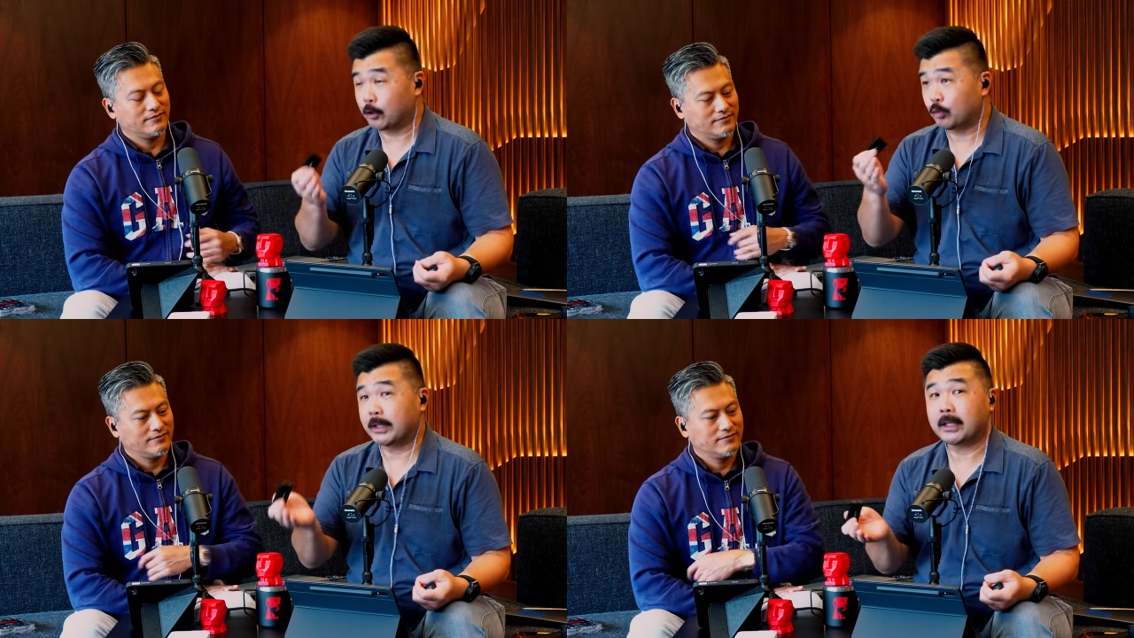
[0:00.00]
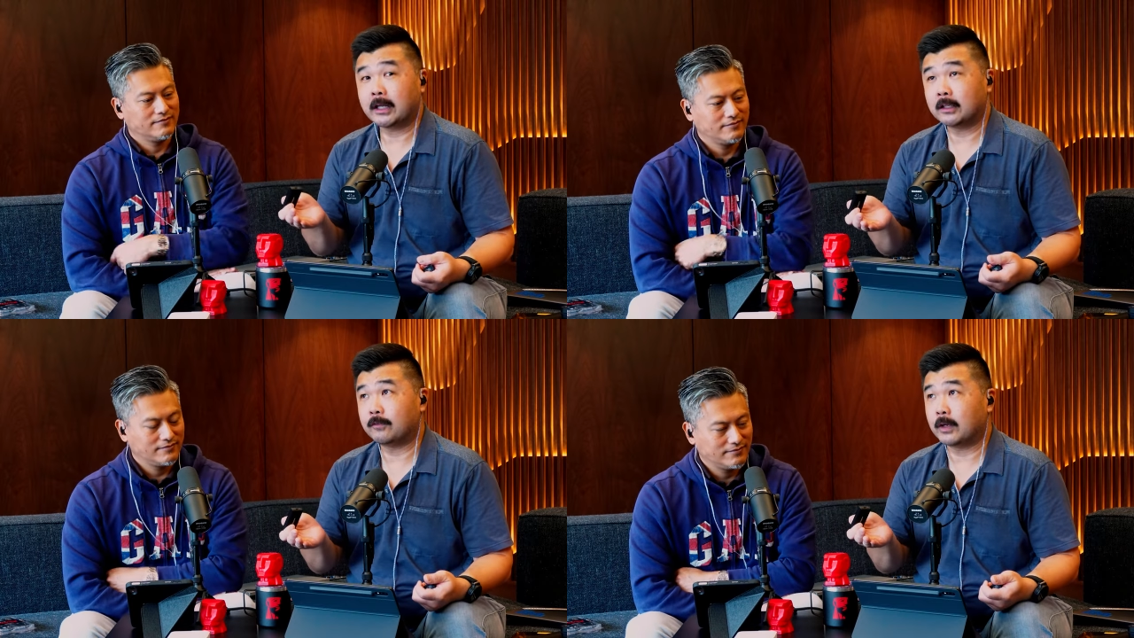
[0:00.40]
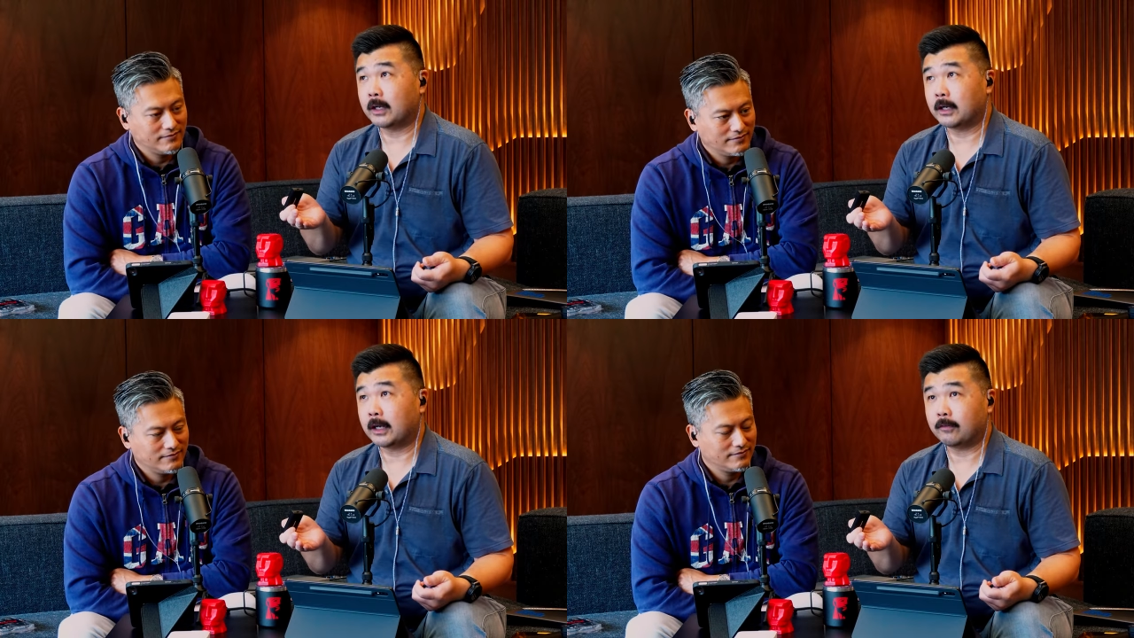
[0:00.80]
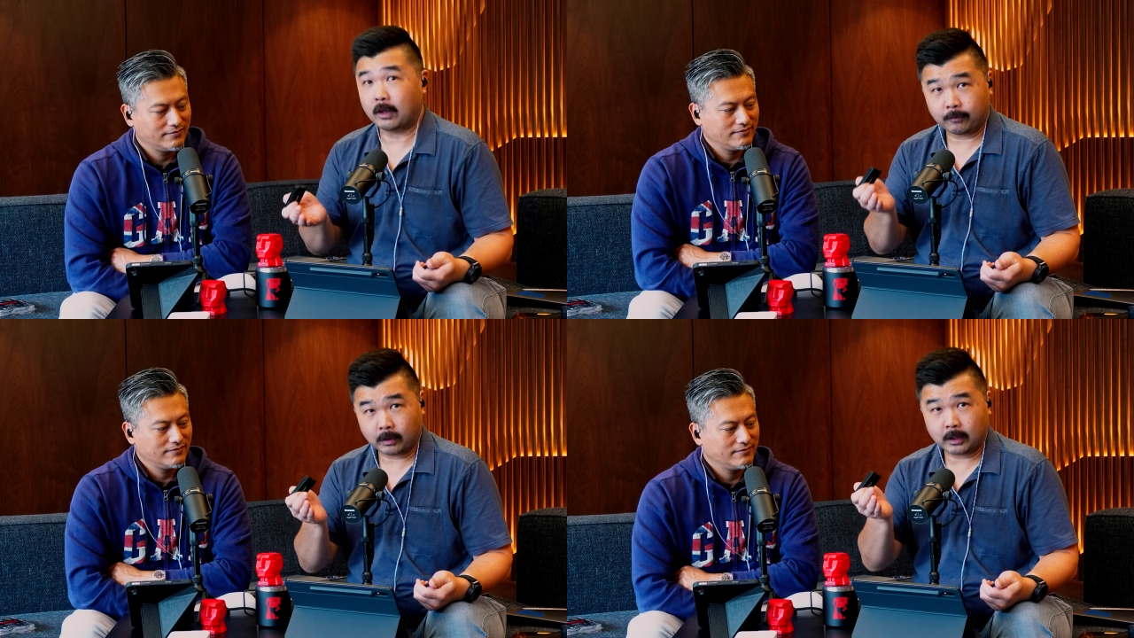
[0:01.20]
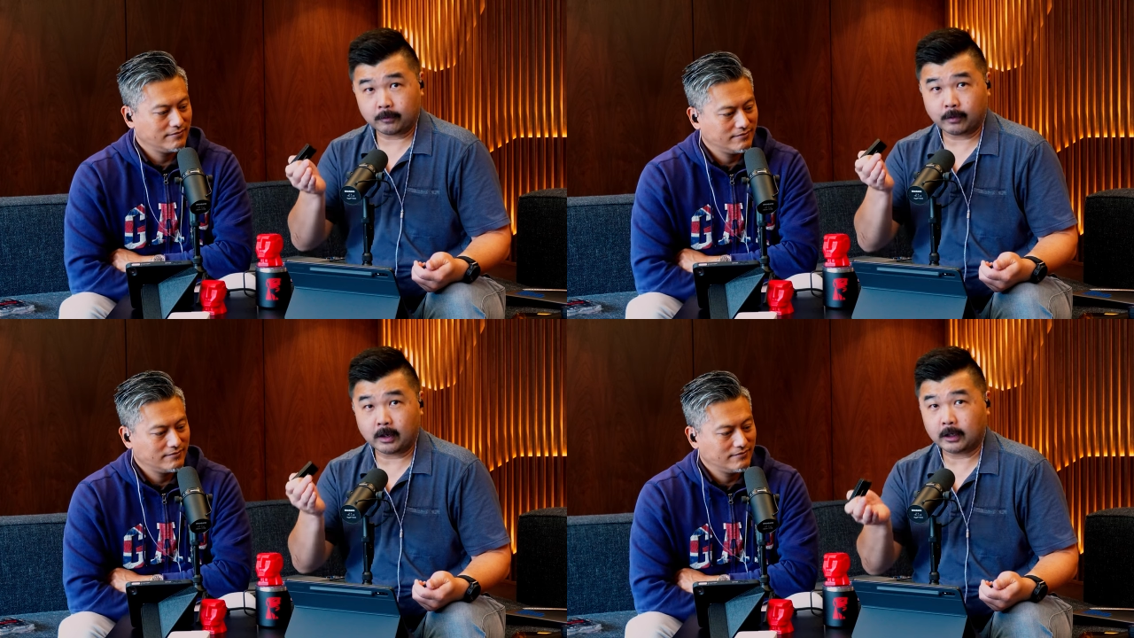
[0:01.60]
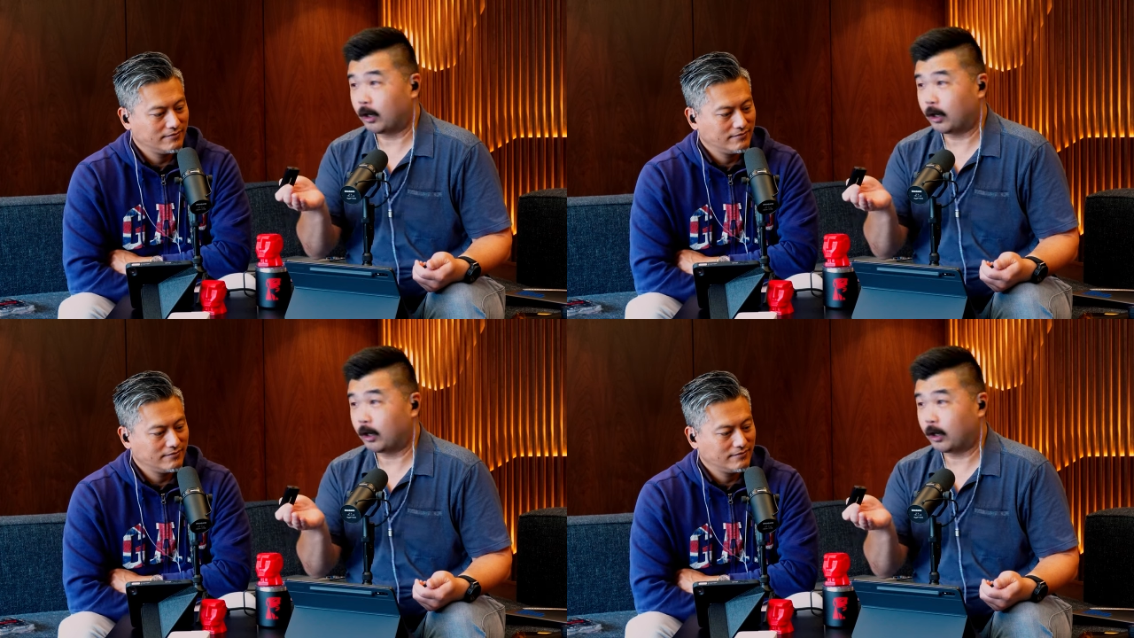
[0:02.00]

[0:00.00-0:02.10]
Speaker 1: and you're running out of uh, of, of uh,